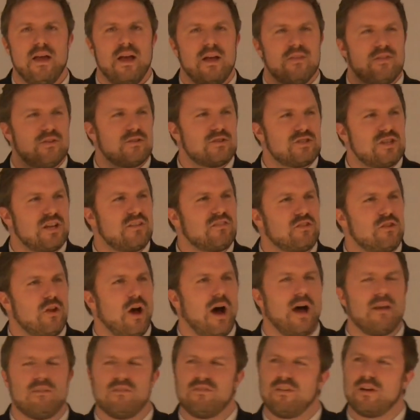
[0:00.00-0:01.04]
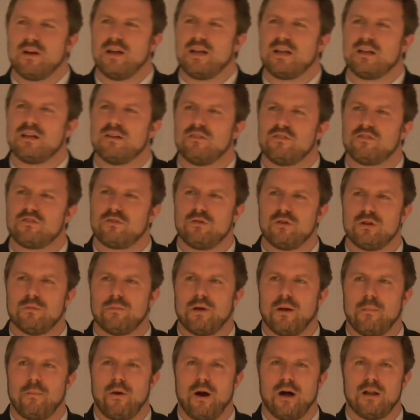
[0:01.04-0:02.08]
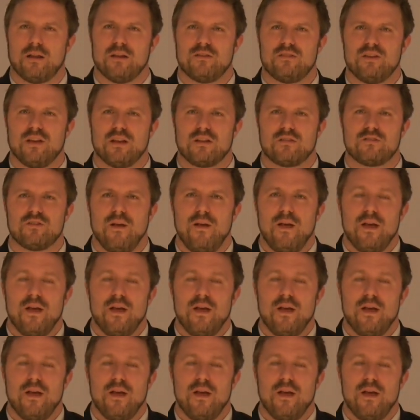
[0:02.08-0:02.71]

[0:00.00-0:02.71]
They're just not very concerned about politics.